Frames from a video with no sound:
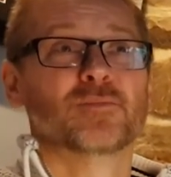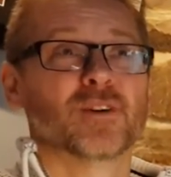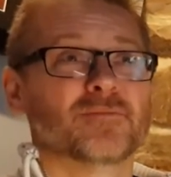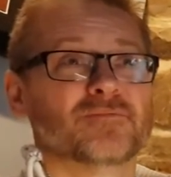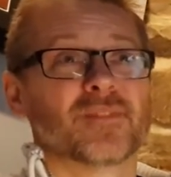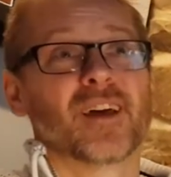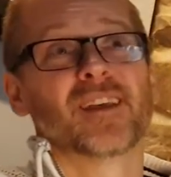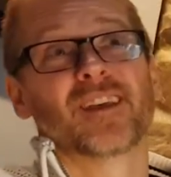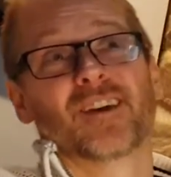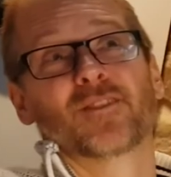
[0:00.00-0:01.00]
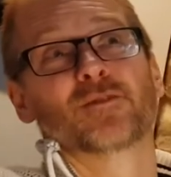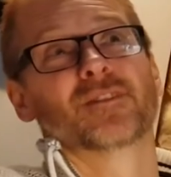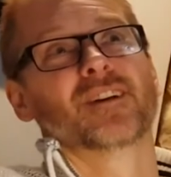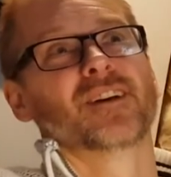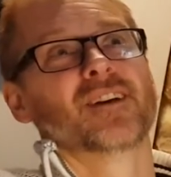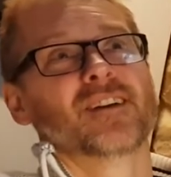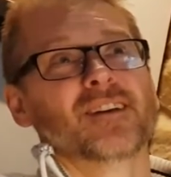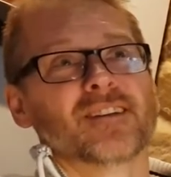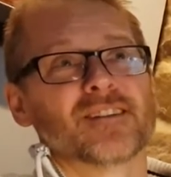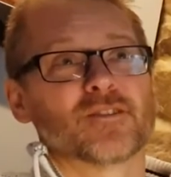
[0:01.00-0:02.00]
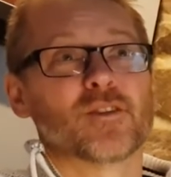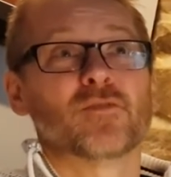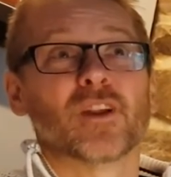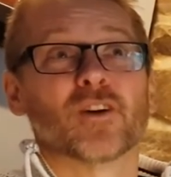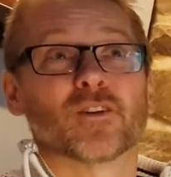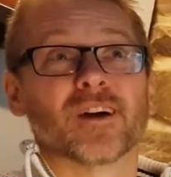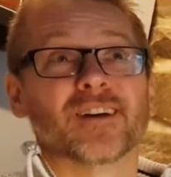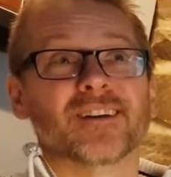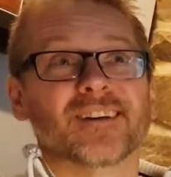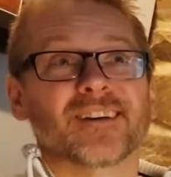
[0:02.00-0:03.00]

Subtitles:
But there you go. So you feeling all right?